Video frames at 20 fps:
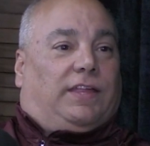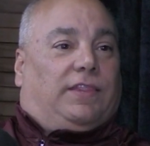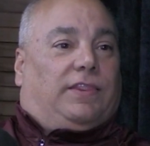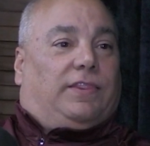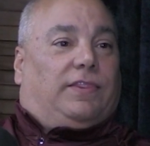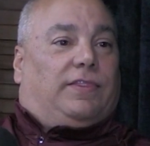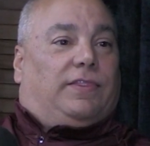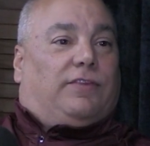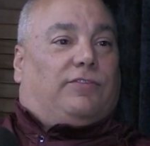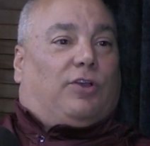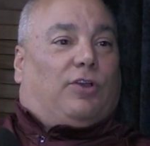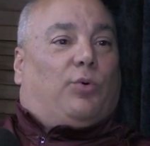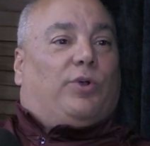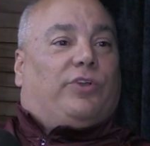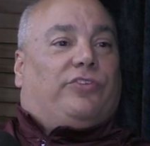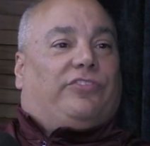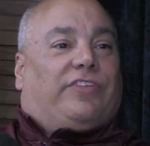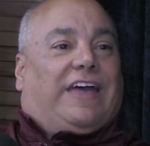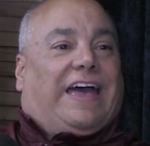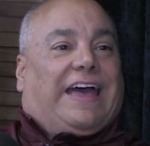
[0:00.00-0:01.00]

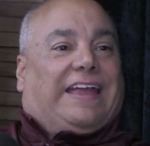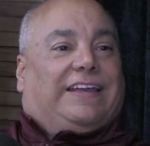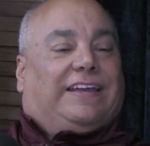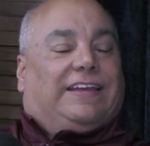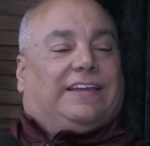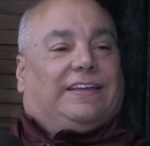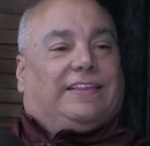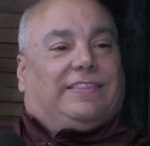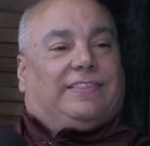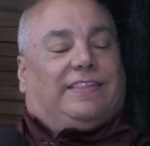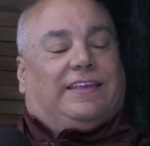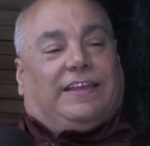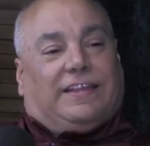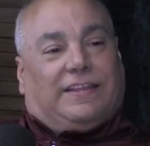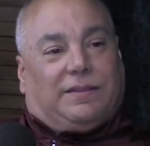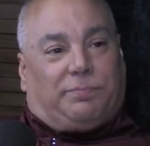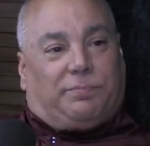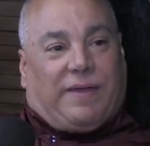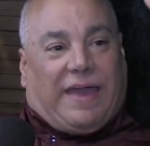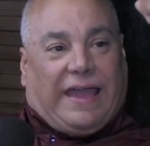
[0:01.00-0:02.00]
that thing in
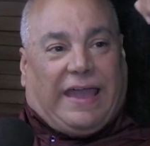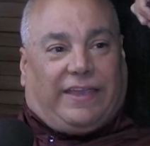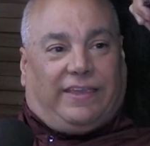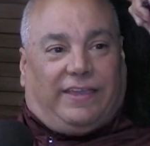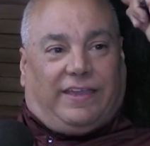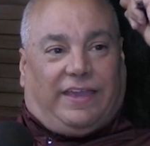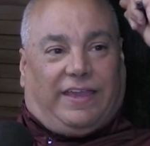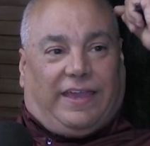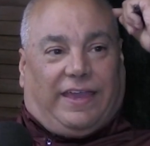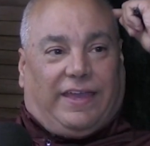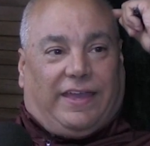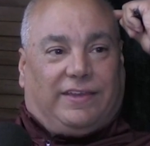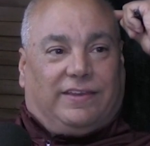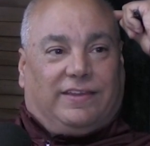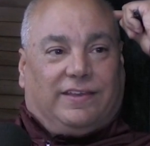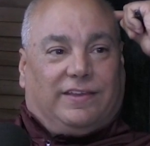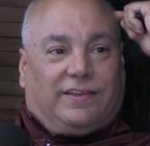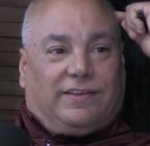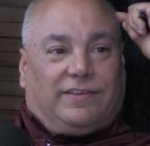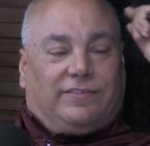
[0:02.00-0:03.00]
the back of your head
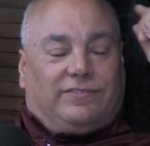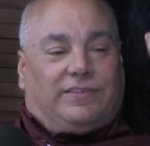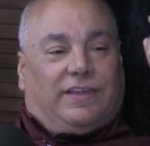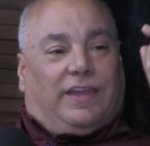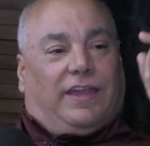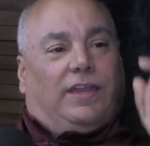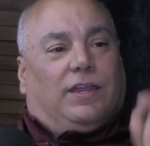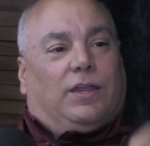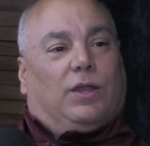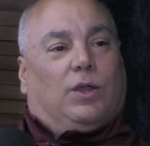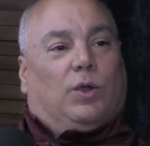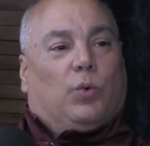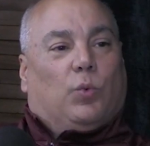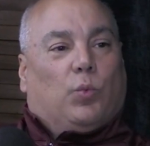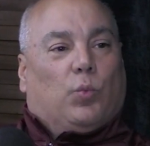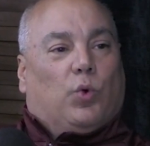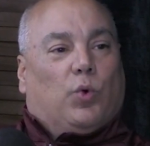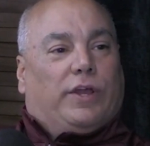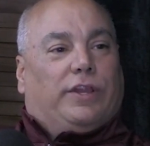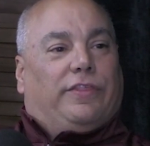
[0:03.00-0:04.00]
saying,
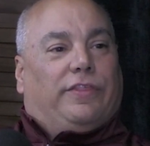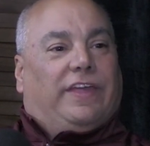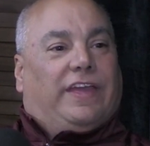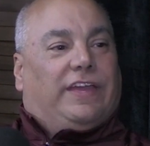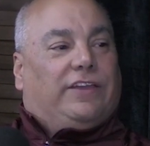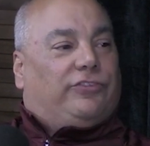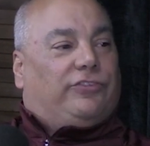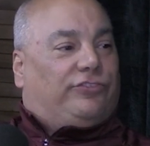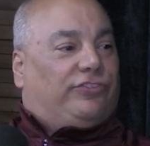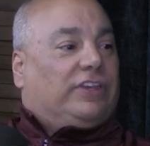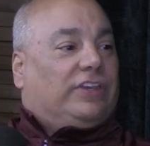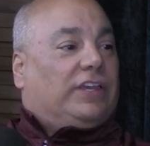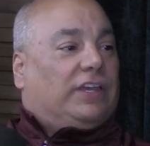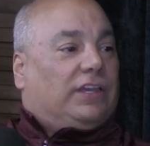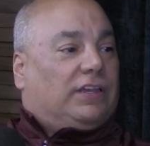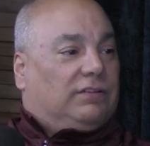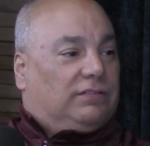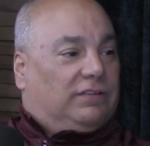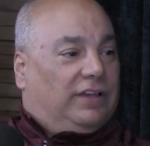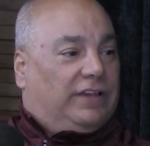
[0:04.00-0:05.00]
what are they seeing?
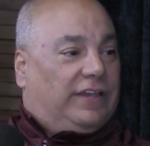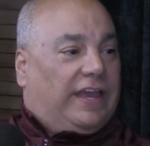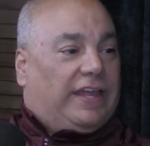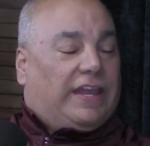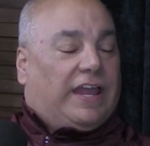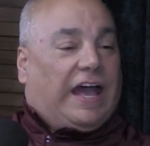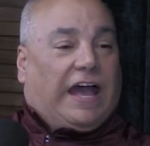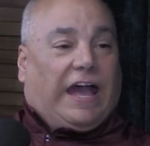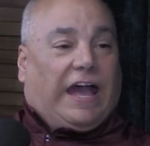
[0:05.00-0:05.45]
Again, I